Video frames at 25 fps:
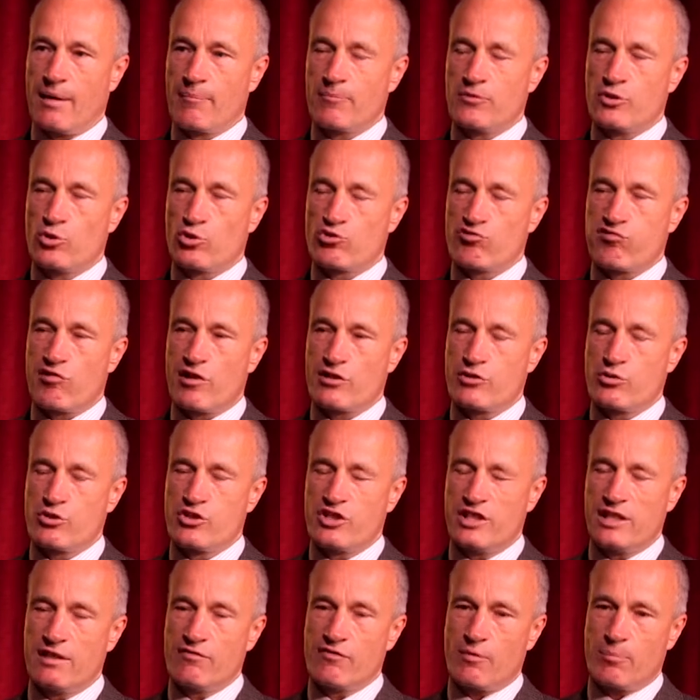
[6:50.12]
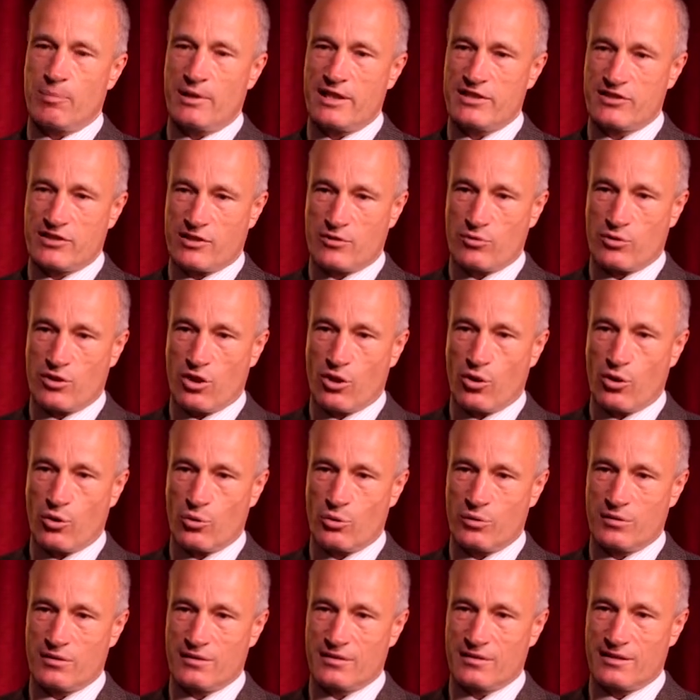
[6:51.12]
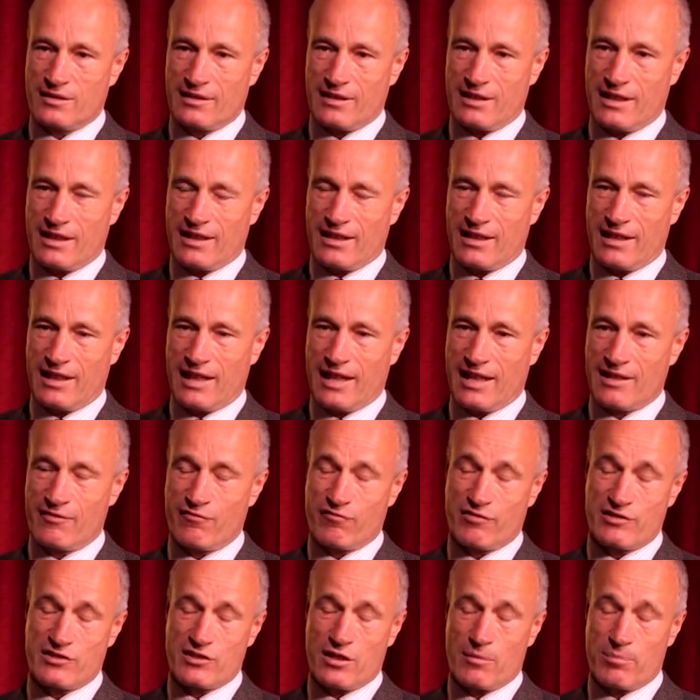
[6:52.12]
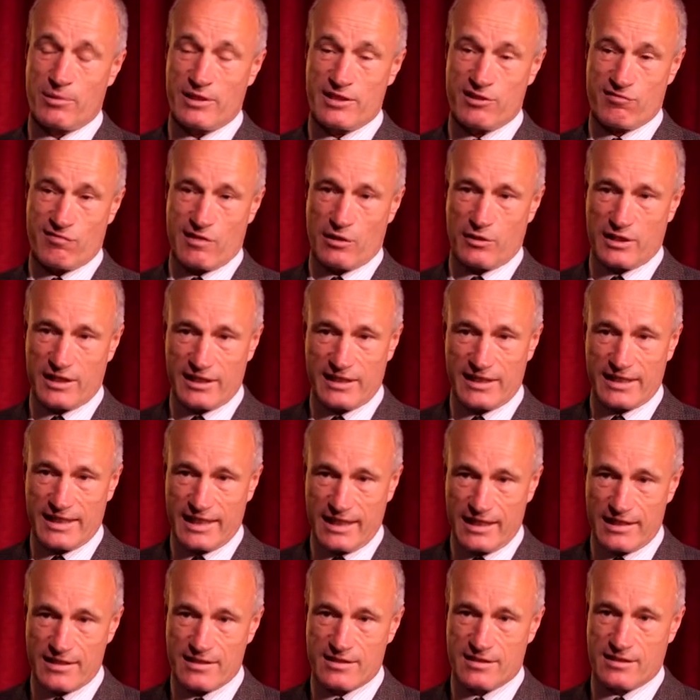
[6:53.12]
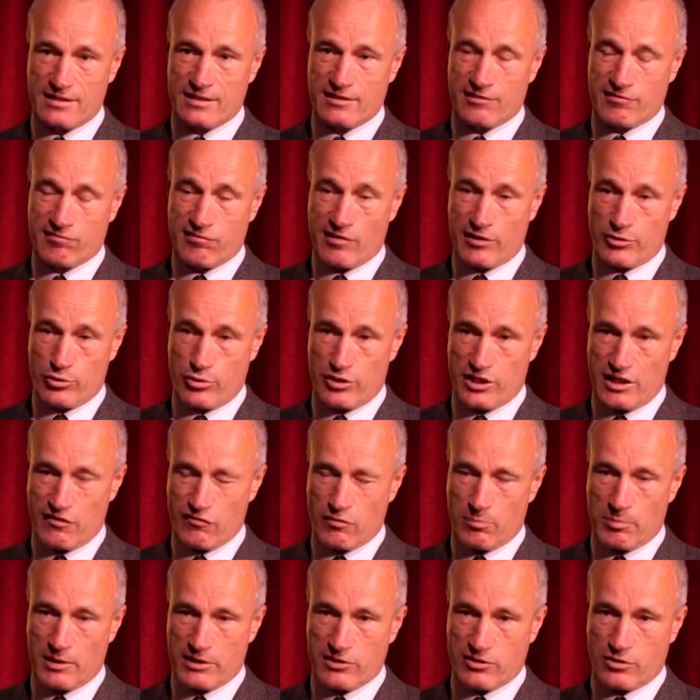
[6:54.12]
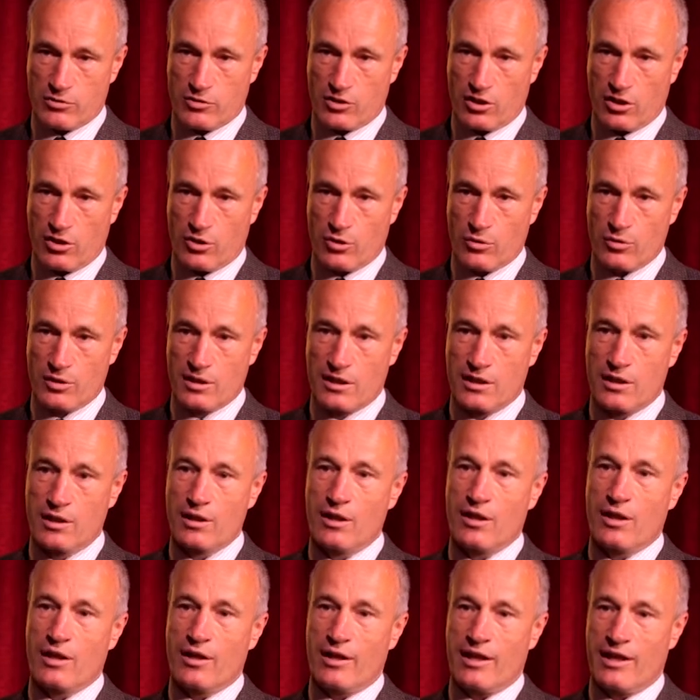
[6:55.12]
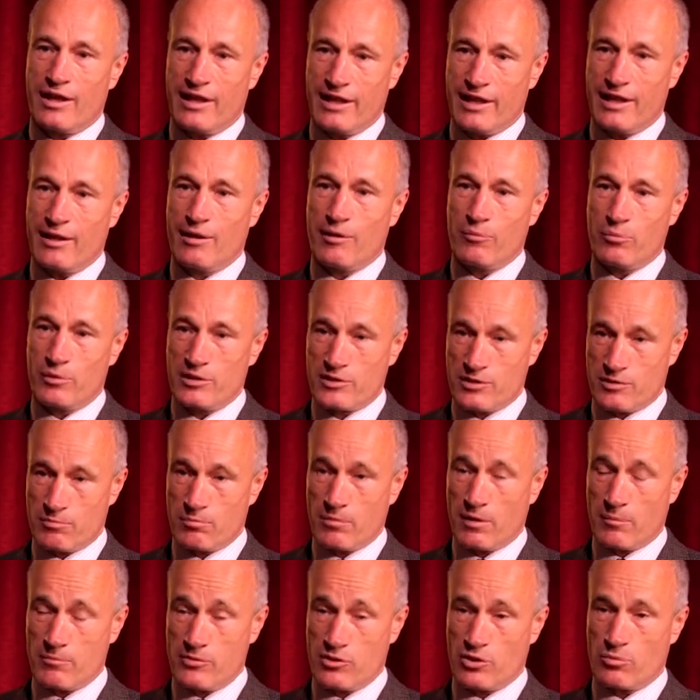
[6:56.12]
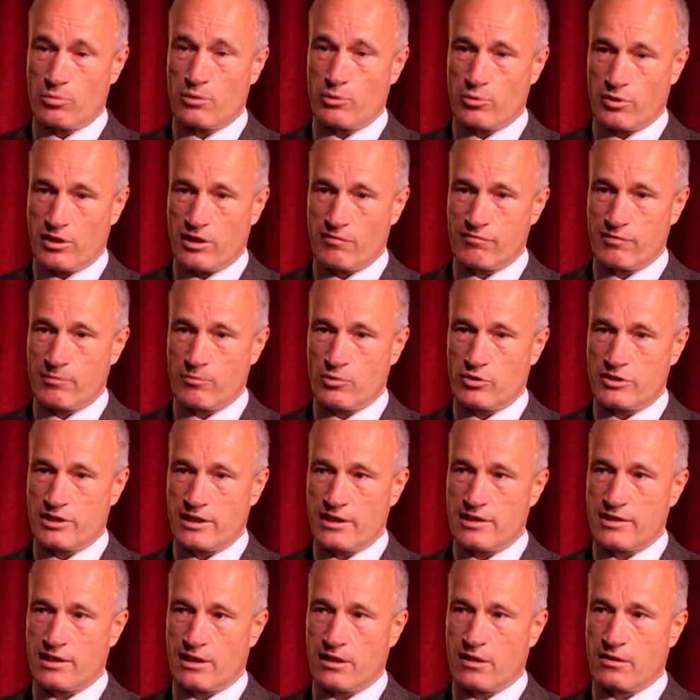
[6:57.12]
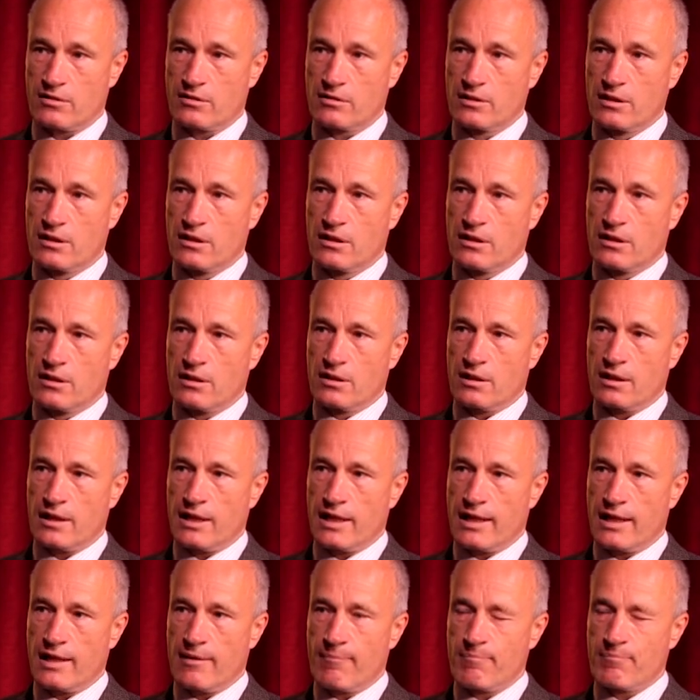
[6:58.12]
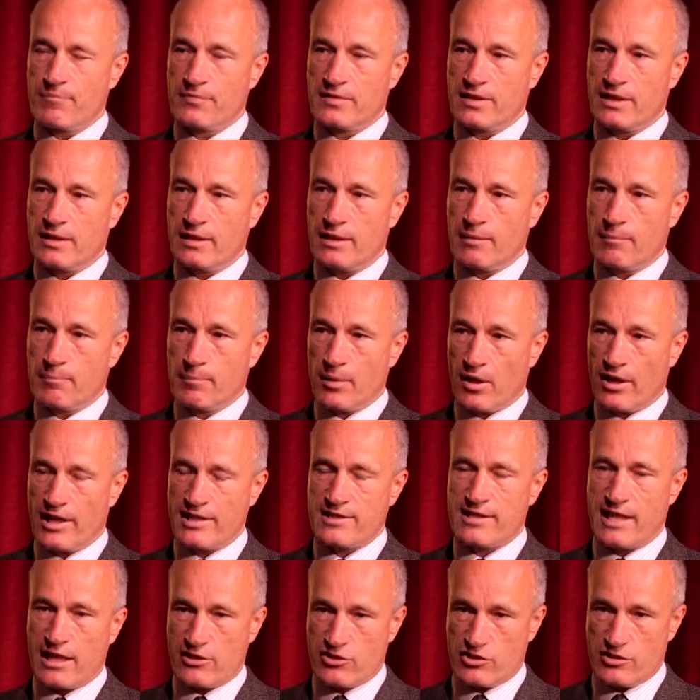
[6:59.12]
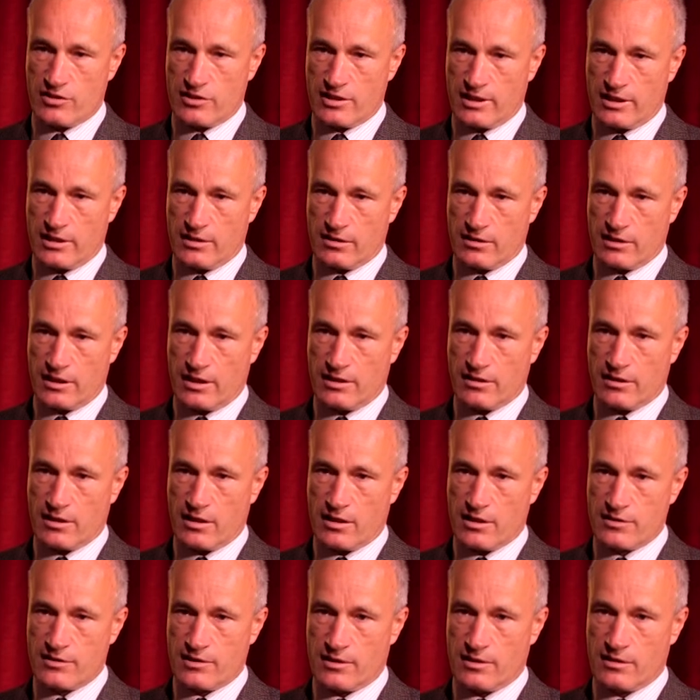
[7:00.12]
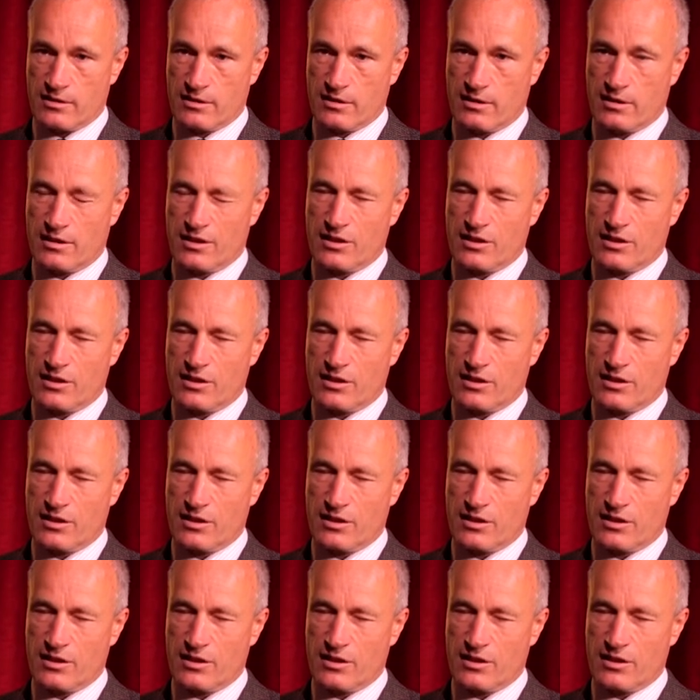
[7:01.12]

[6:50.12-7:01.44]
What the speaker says: You're trying to achieve a political goal, and for example, Israel clearly is trying to achieve a political goal, which I'm sure we will cover in more detail, by its actions in Gaza.